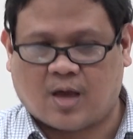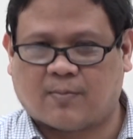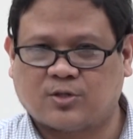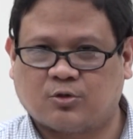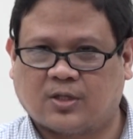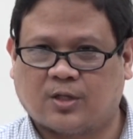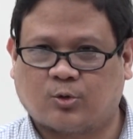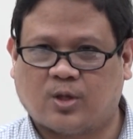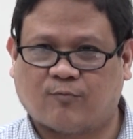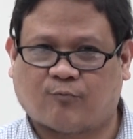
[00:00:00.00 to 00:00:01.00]
But you need
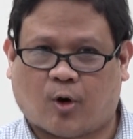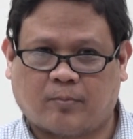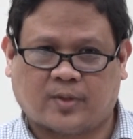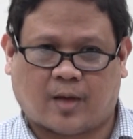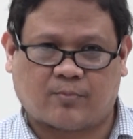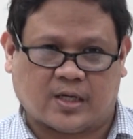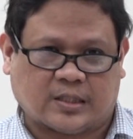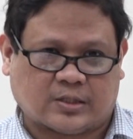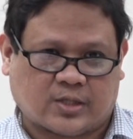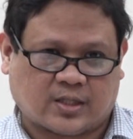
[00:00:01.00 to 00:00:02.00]
to inform them,
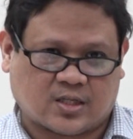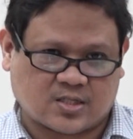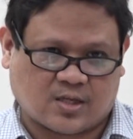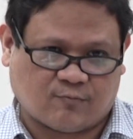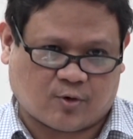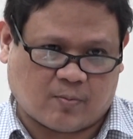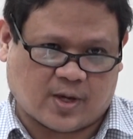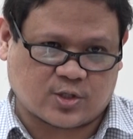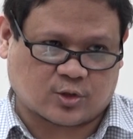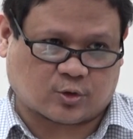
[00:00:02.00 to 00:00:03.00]
reiterate this
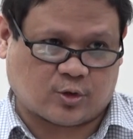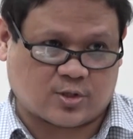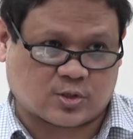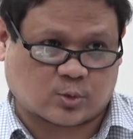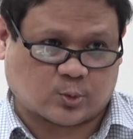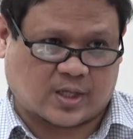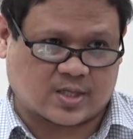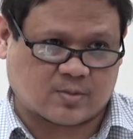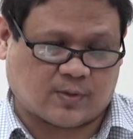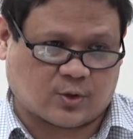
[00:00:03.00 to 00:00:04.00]
information to your
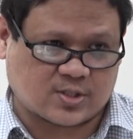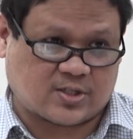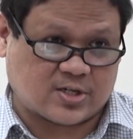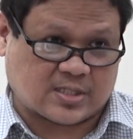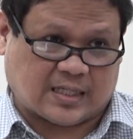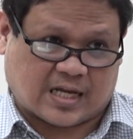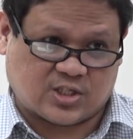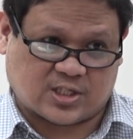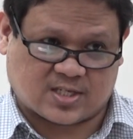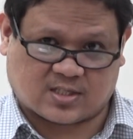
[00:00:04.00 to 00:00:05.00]
students because they're still
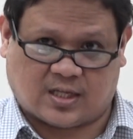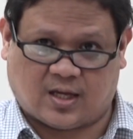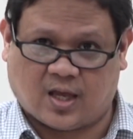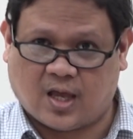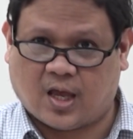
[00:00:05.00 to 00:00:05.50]
adjusting